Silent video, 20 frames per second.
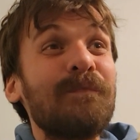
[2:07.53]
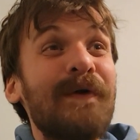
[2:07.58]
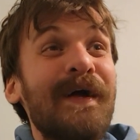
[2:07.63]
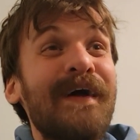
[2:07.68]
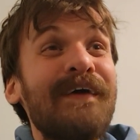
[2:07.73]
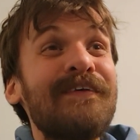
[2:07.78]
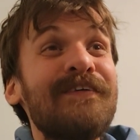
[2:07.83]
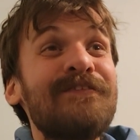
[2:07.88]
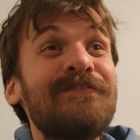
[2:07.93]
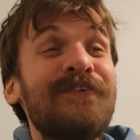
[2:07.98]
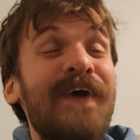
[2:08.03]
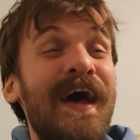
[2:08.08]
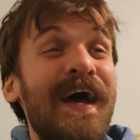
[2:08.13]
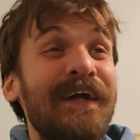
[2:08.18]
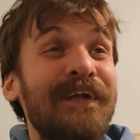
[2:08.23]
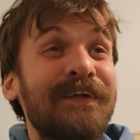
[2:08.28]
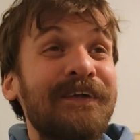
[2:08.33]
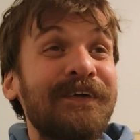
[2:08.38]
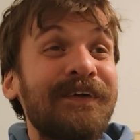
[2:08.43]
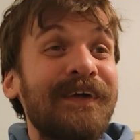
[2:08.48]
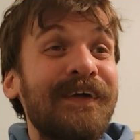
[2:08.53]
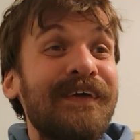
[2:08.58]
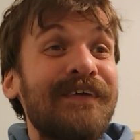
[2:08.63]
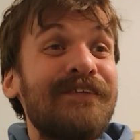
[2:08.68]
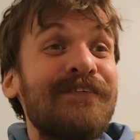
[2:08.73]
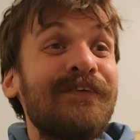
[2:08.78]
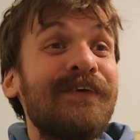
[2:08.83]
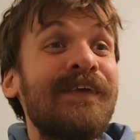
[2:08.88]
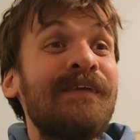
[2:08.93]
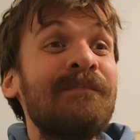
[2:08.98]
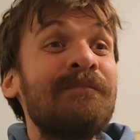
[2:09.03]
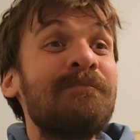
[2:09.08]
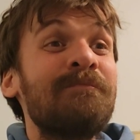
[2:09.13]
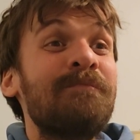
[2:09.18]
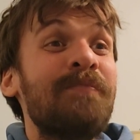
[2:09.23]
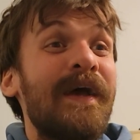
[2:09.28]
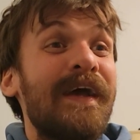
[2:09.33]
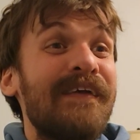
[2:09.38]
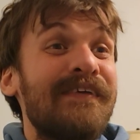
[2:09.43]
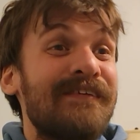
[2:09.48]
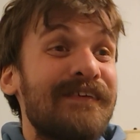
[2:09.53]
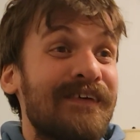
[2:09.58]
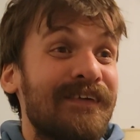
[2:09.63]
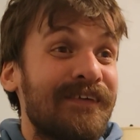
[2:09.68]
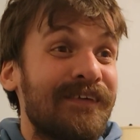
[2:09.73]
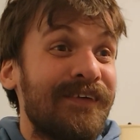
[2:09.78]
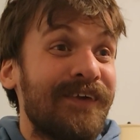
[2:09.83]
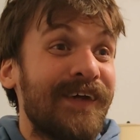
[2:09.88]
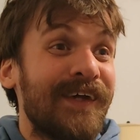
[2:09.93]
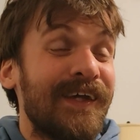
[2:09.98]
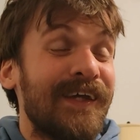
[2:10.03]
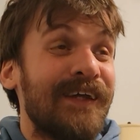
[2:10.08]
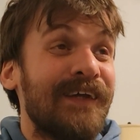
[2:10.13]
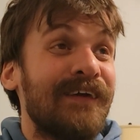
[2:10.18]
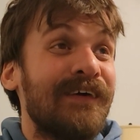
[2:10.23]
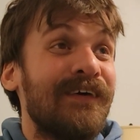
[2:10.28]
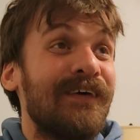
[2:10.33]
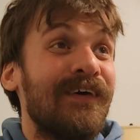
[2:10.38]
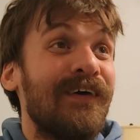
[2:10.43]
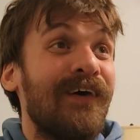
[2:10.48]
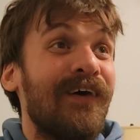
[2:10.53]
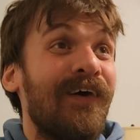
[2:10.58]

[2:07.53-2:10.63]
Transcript: has factories with basically